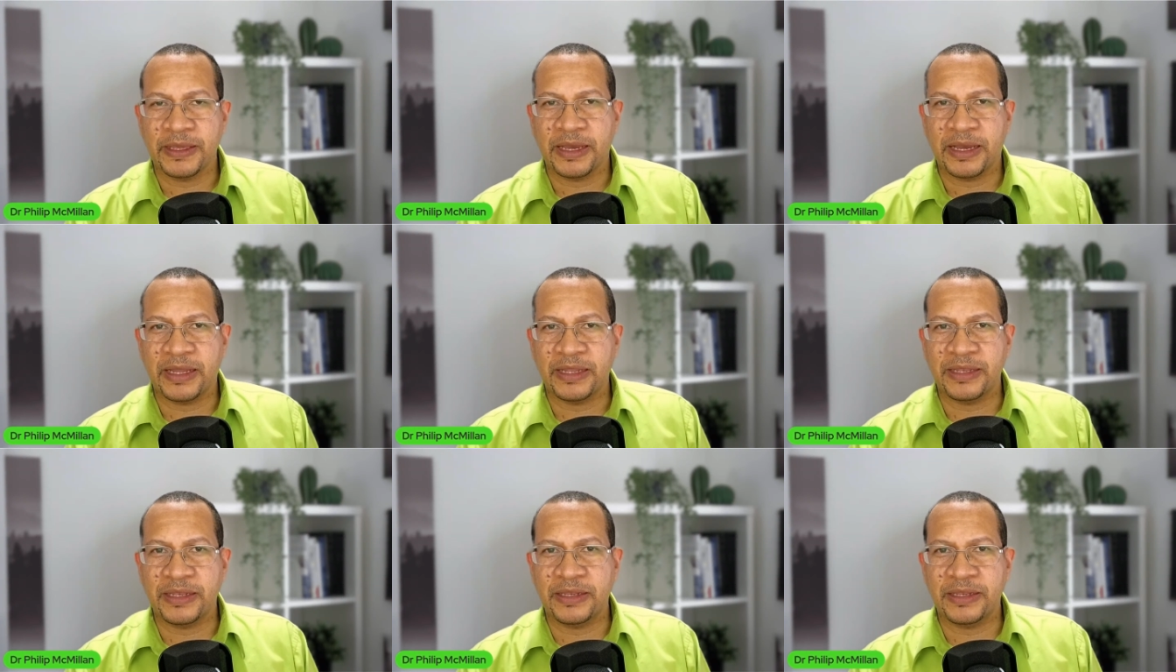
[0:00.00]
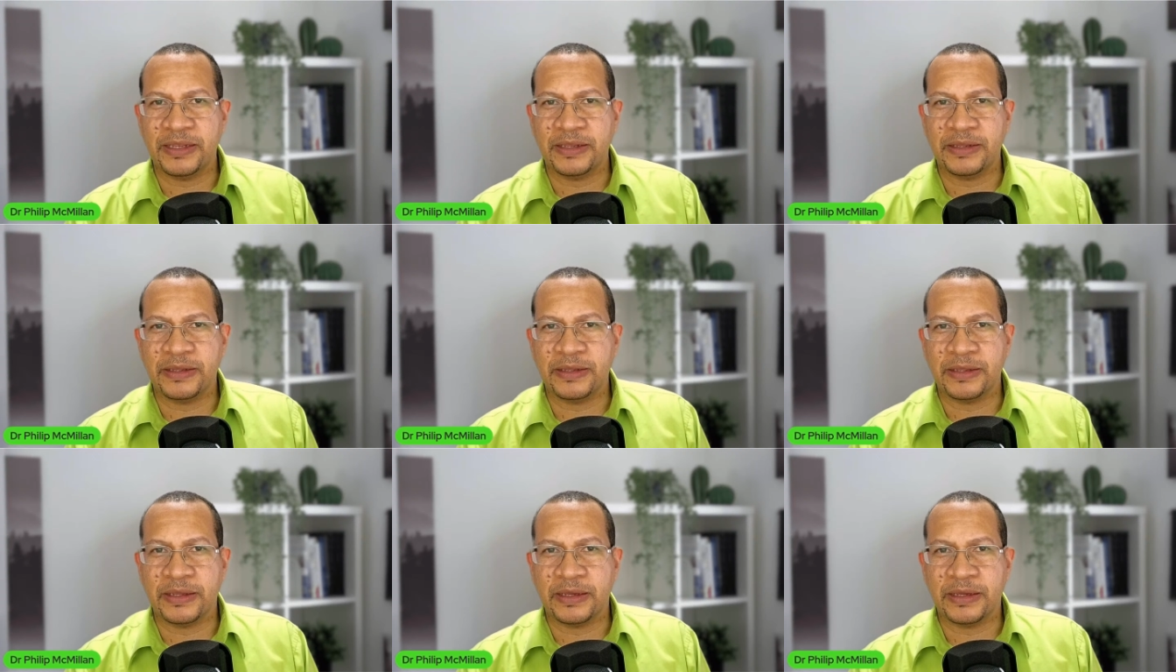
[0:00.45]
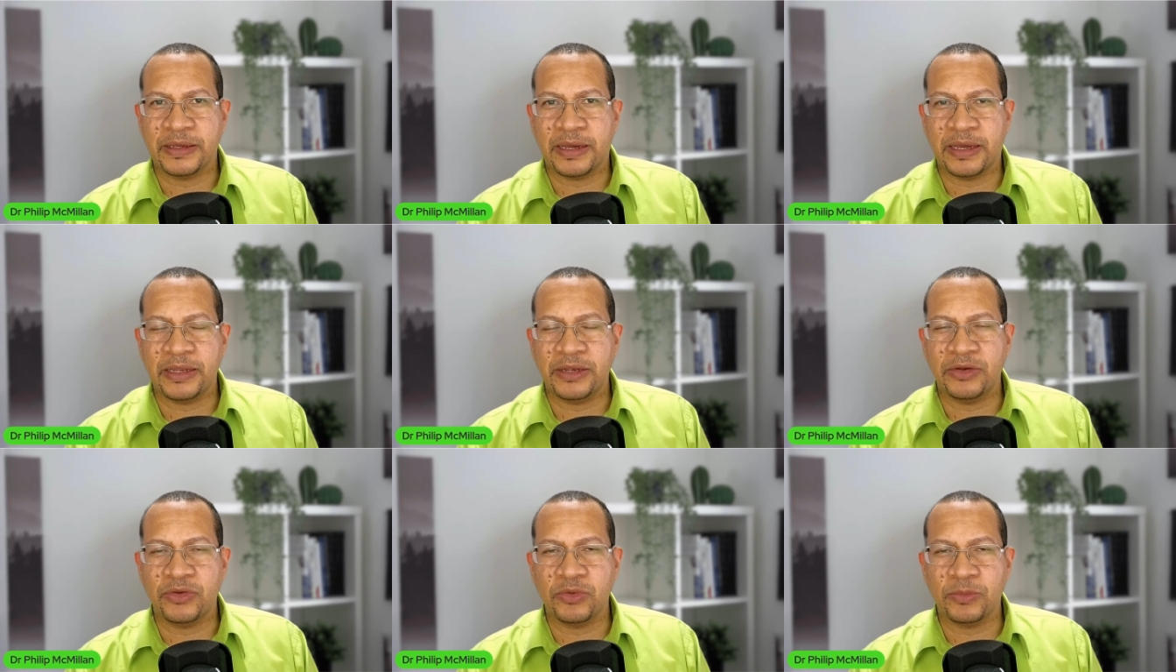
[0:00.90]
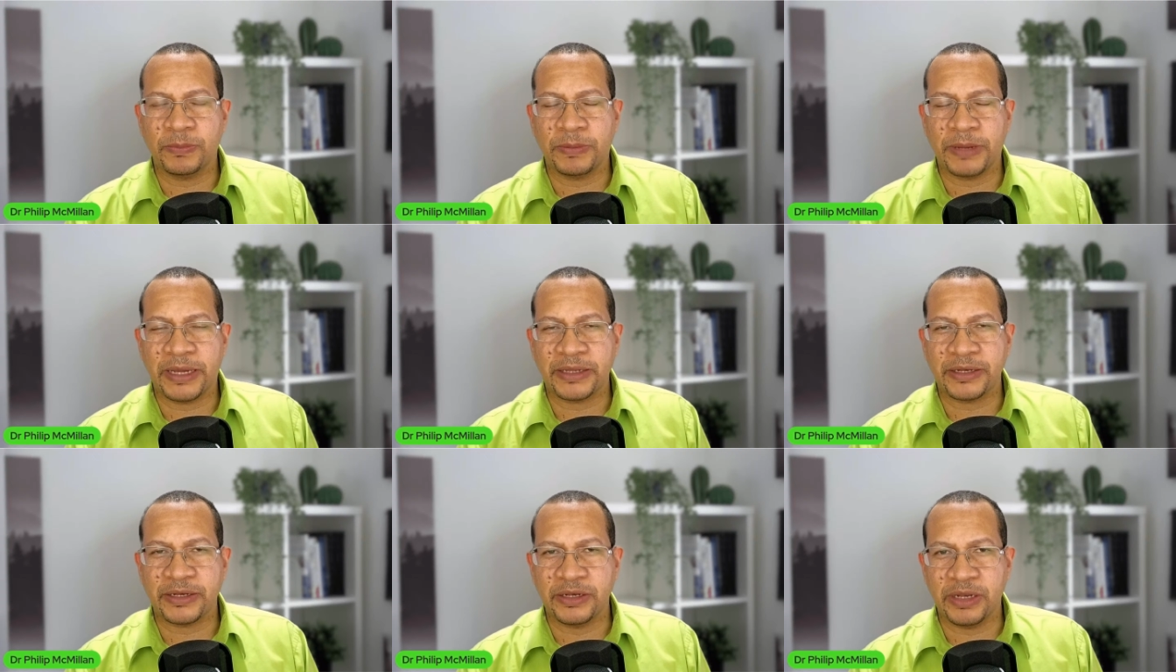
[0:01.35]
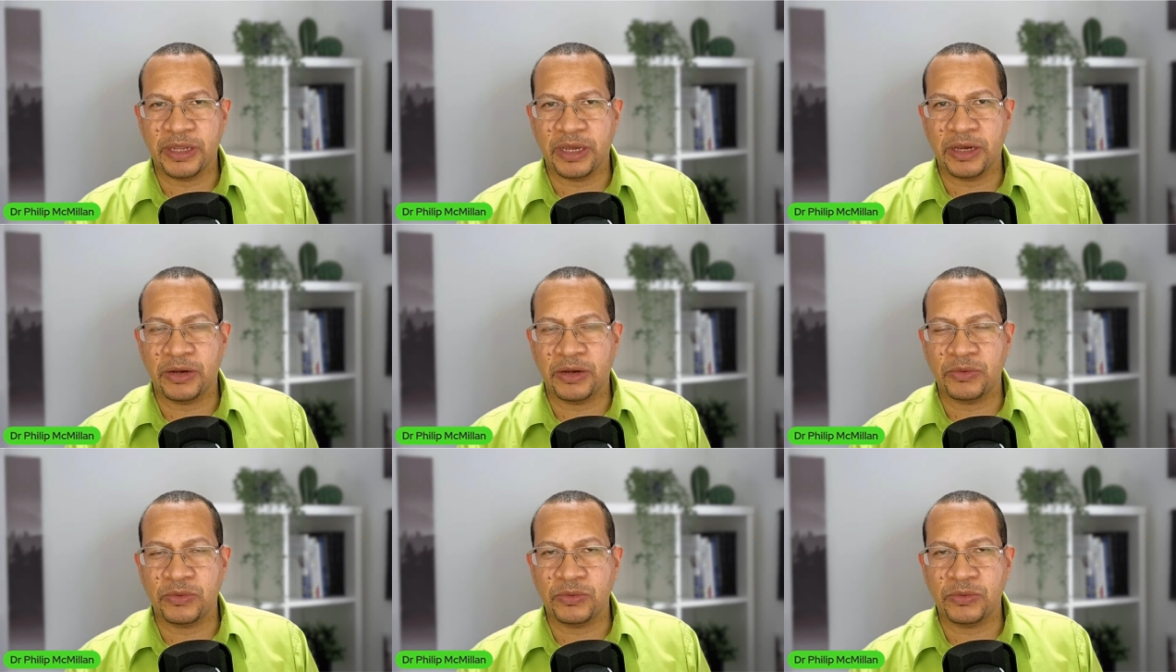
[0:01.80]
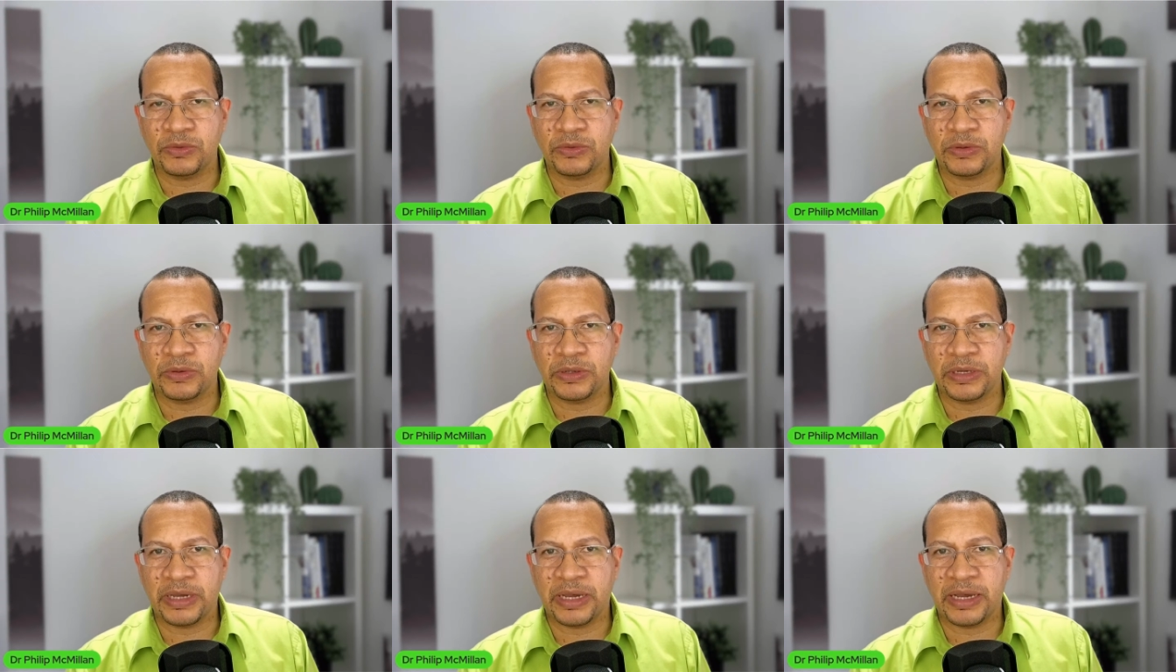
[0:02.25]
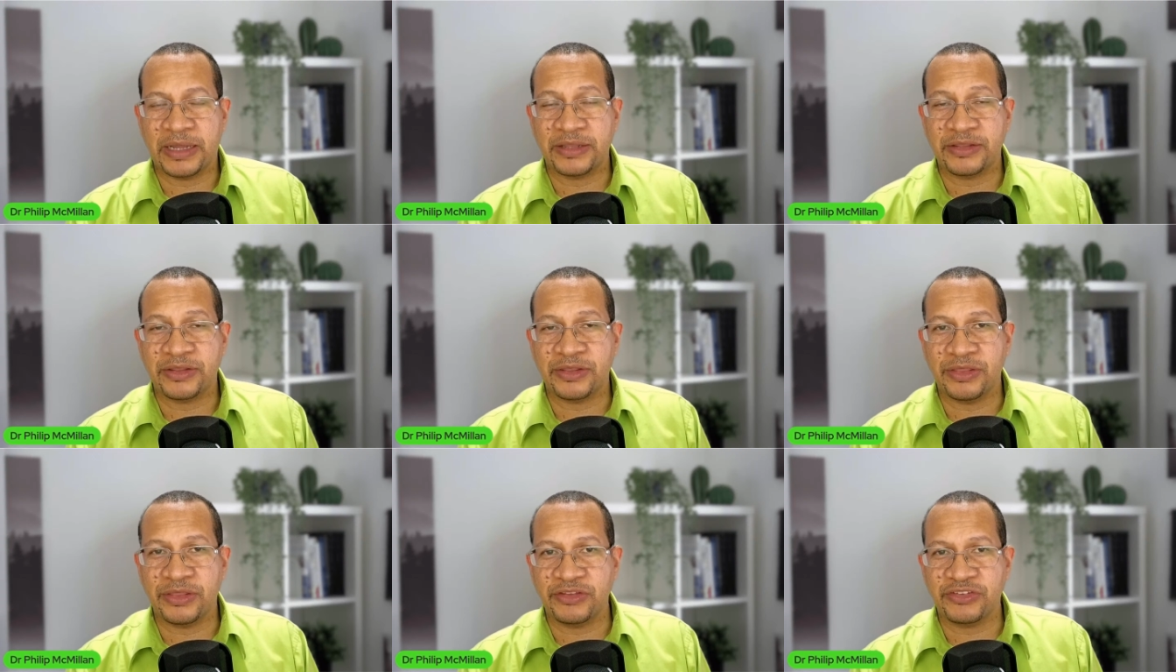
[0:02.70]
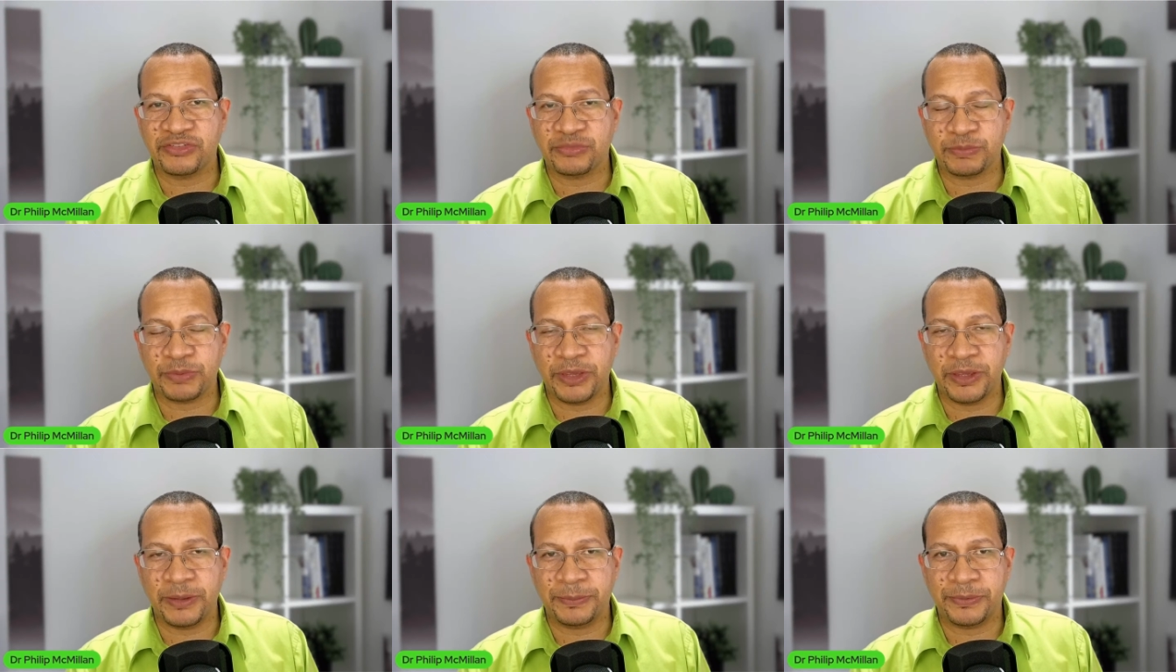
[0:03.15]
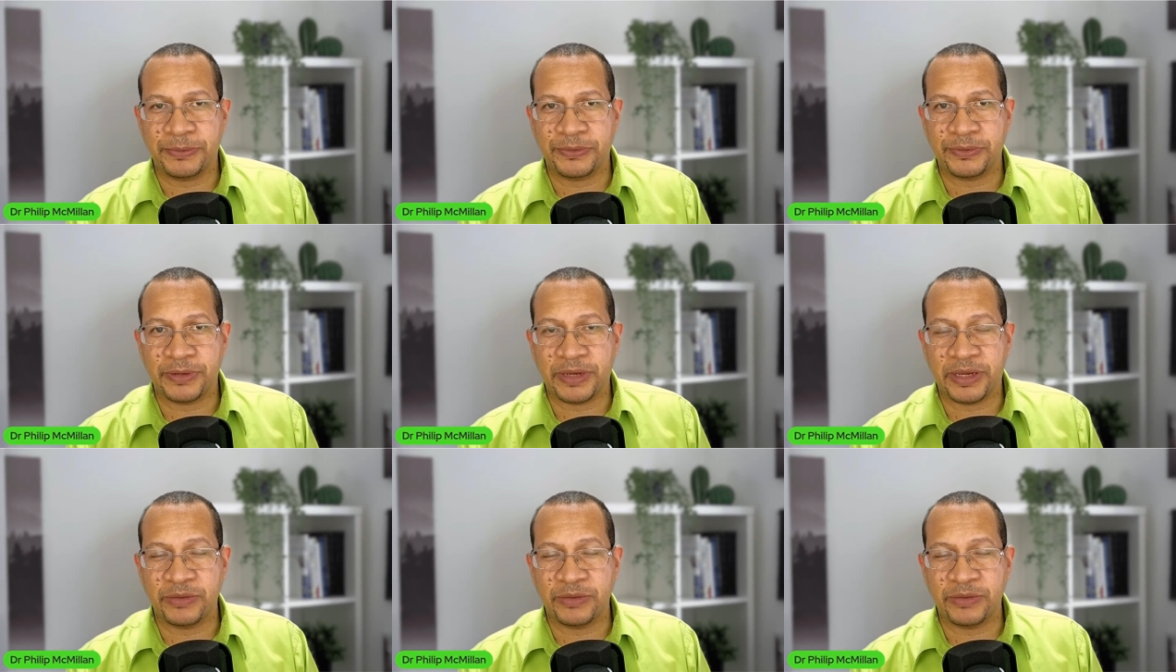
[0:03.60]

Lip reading: And I look back now at this paper.